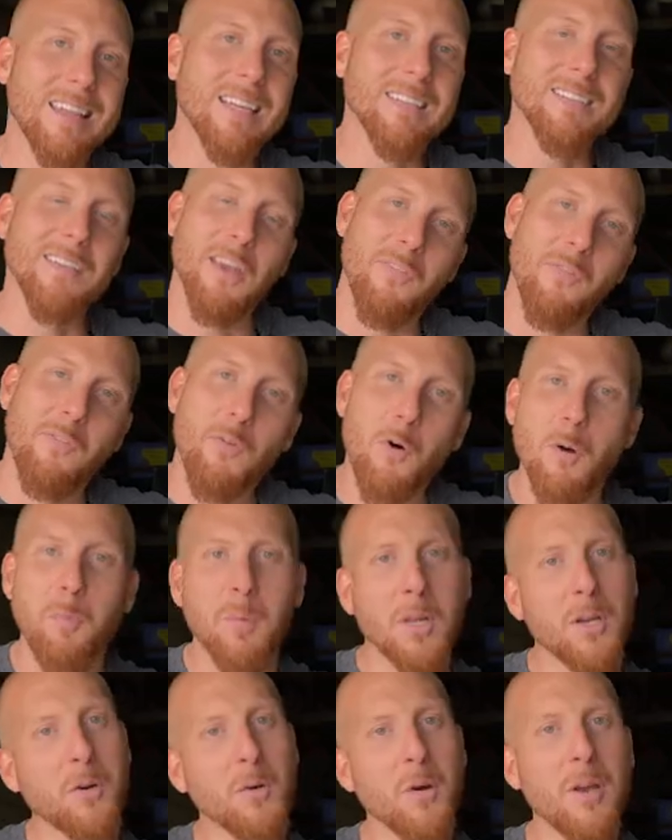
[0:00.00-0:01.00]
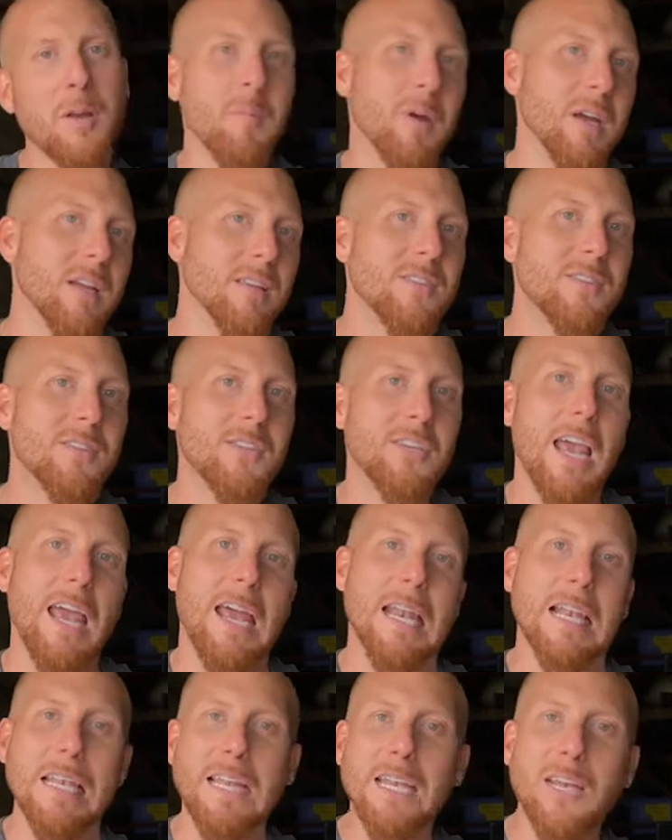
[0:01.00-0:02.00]
things like formal agreements
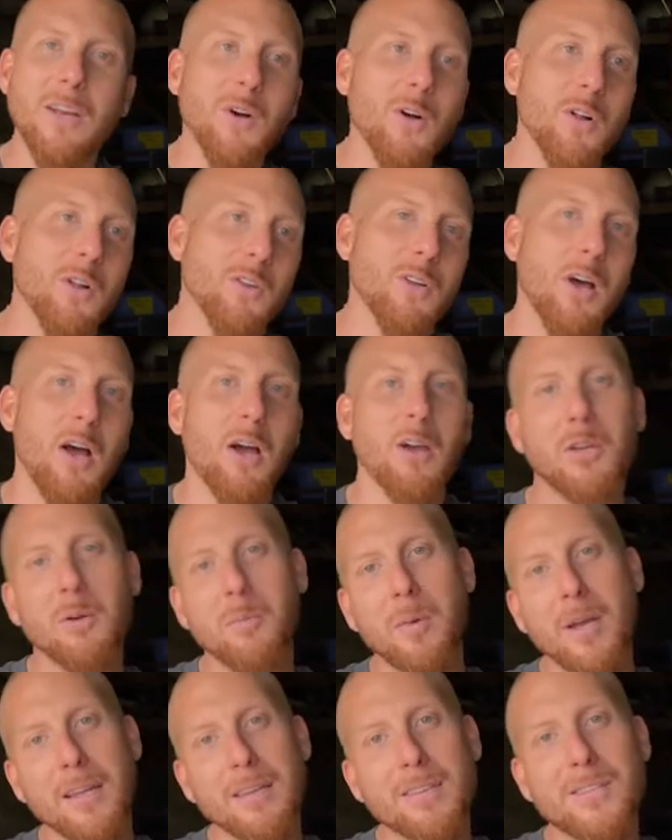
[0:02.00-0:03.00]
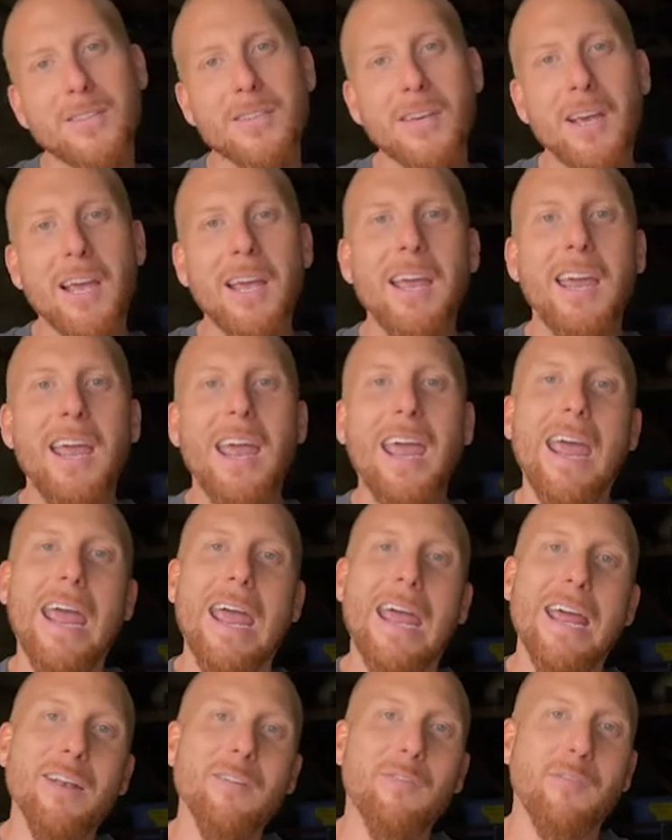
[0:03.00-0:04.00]
and legal documents
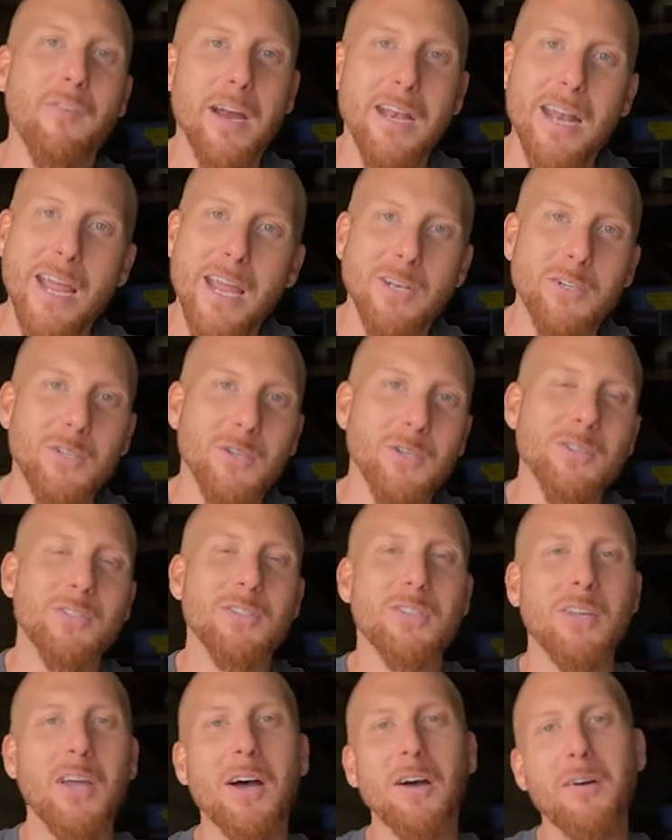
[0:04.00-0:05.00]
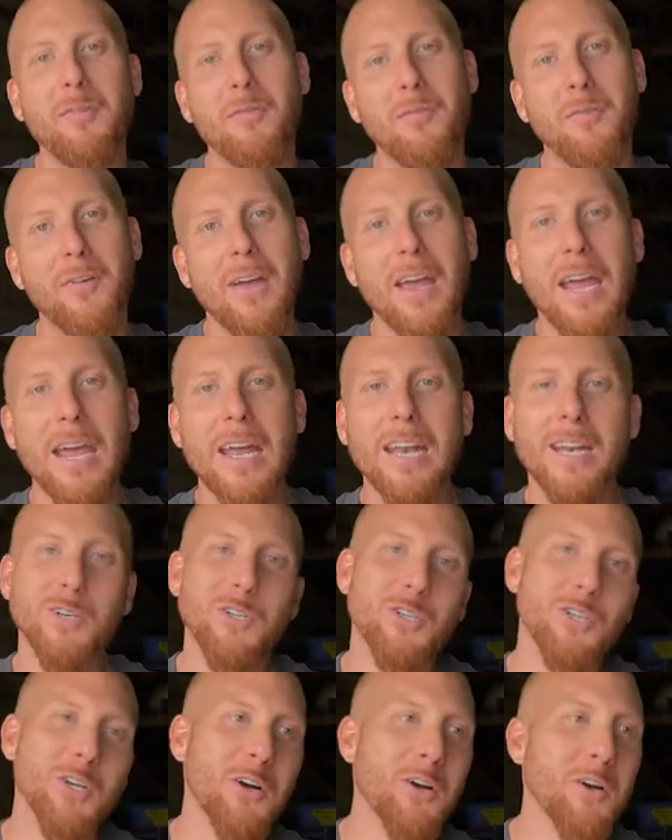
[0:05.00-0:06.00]
and financial stuff and
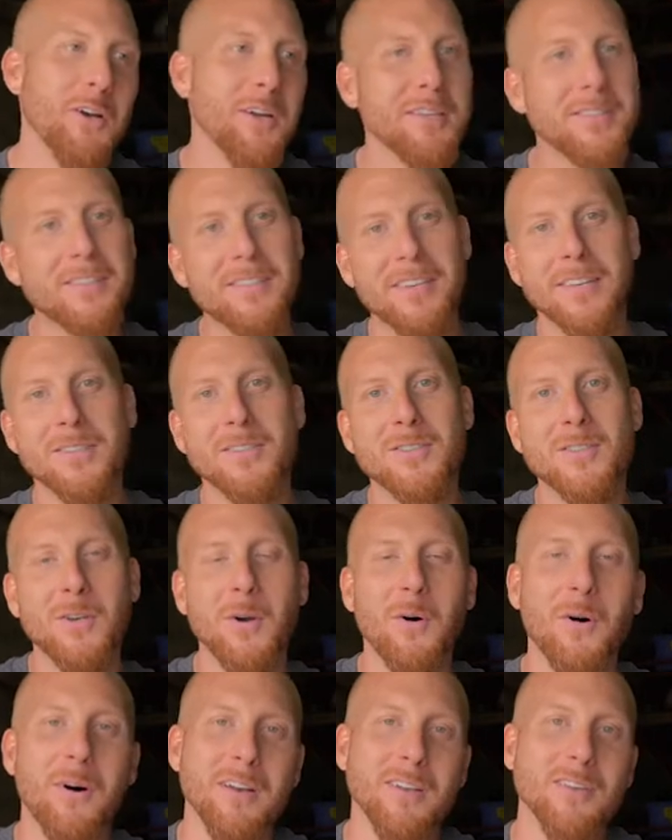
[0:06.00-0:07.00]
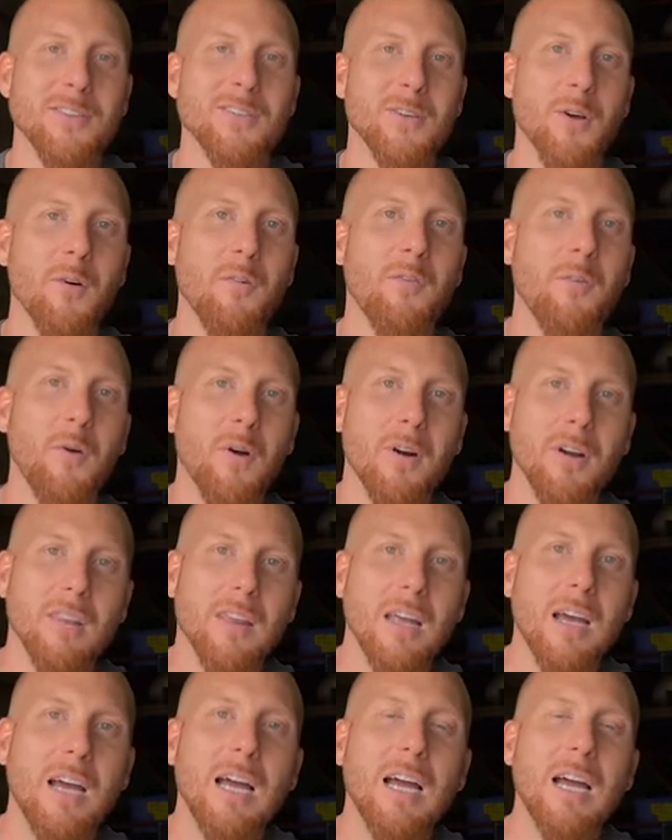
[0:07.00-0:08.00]
insurance and so on and so forth.
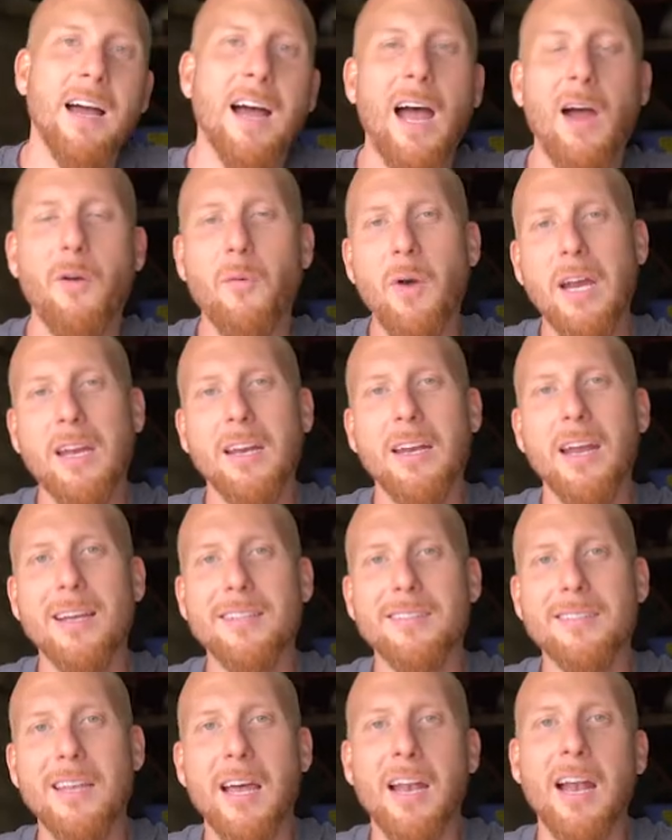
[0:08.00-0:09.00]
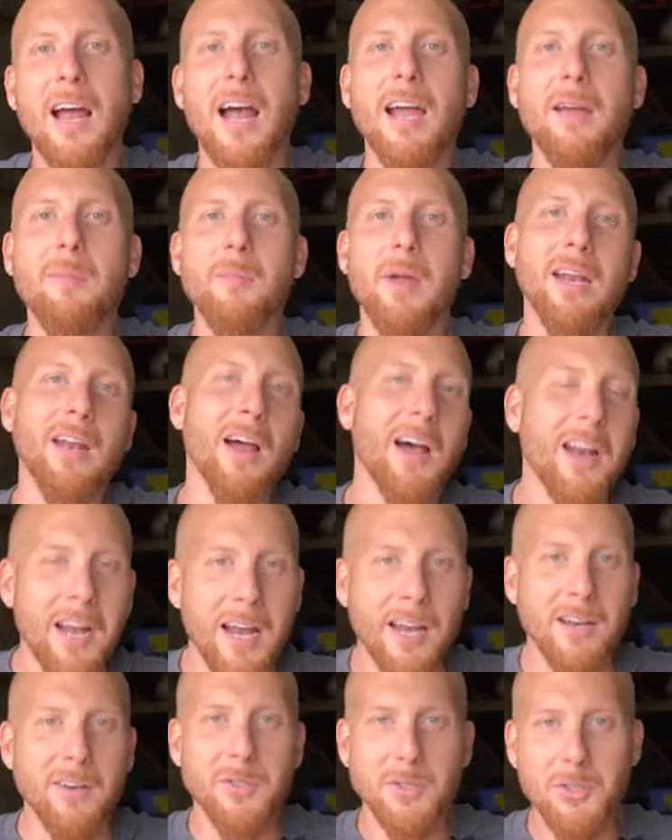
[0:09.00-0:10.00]
I recognize that I may not
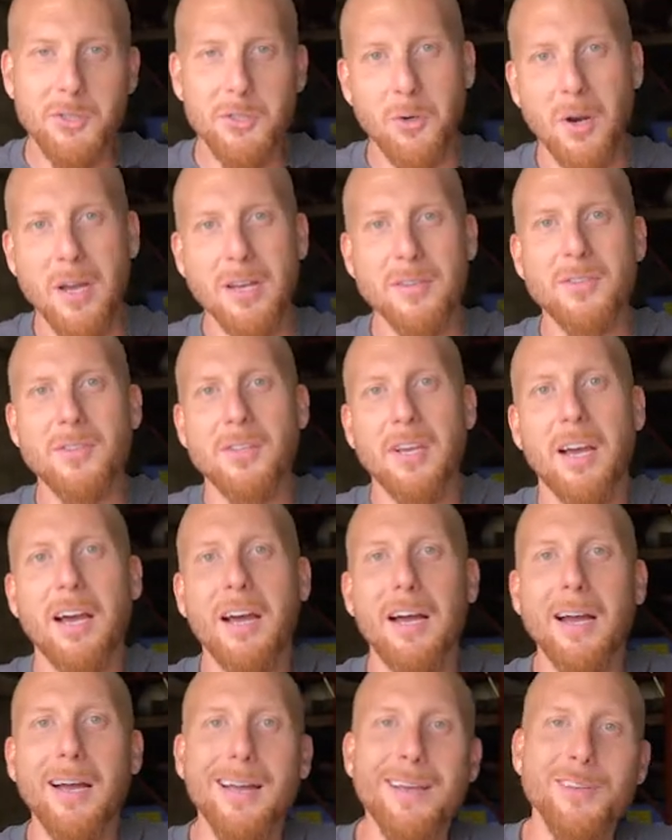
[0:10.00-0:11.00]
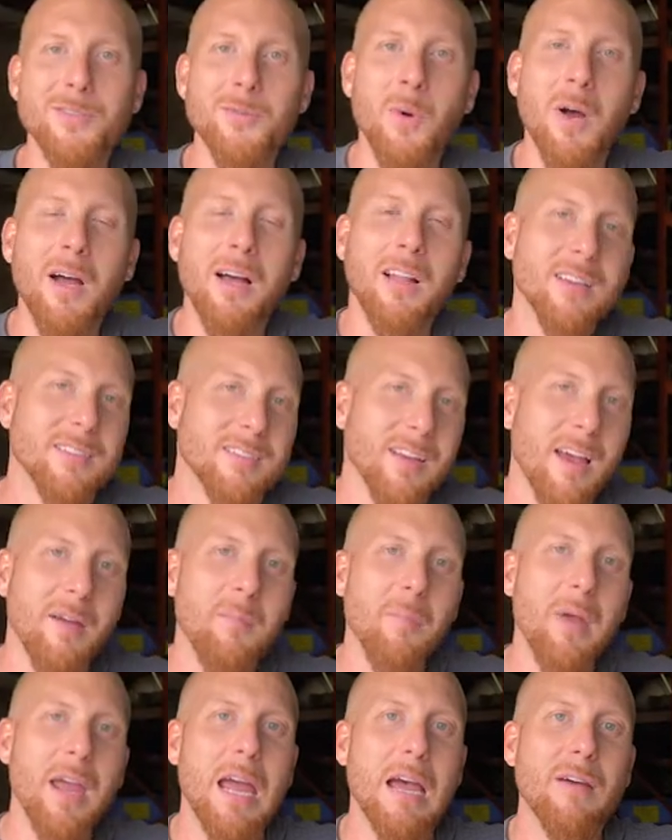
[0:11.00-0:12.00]
handle stress uh, as well as I
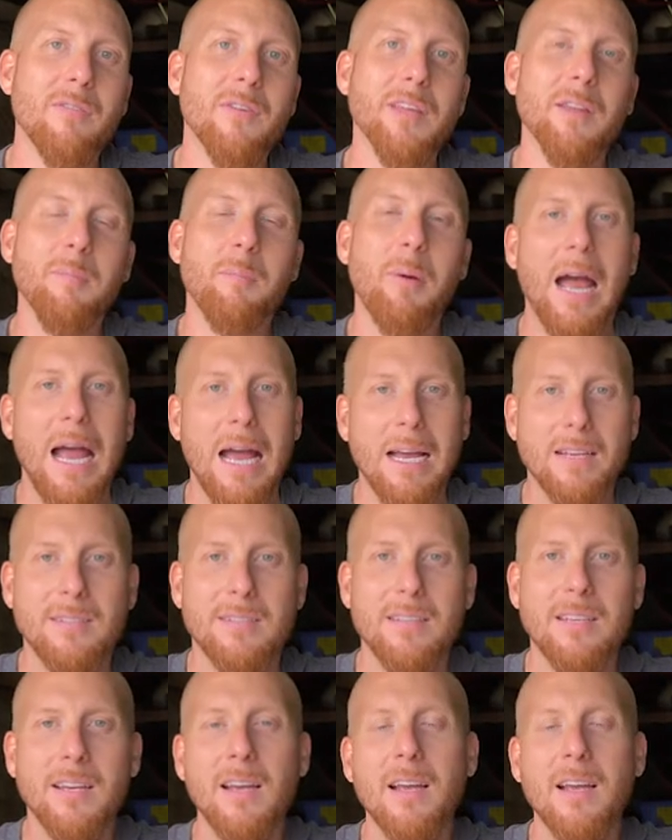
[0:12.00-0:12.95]
may have in the past,